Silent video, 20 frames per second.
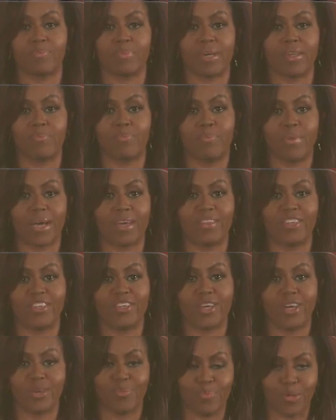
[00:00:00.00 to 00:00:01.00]
but by the
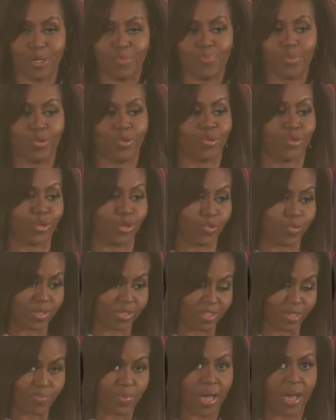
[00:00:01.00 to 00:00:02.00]
young people you
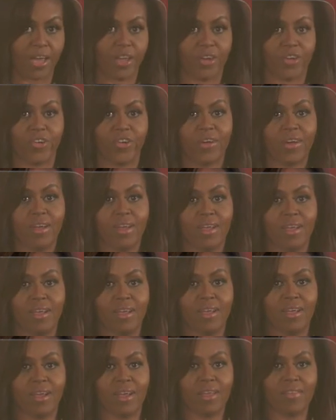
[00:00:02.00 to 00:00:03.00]
inspire,
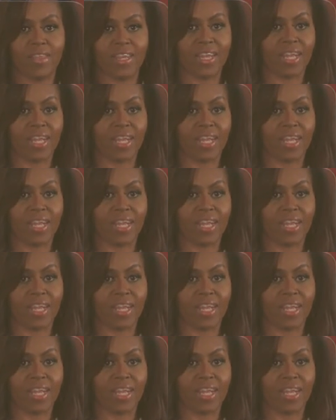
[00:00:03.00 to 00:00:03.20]
uh, the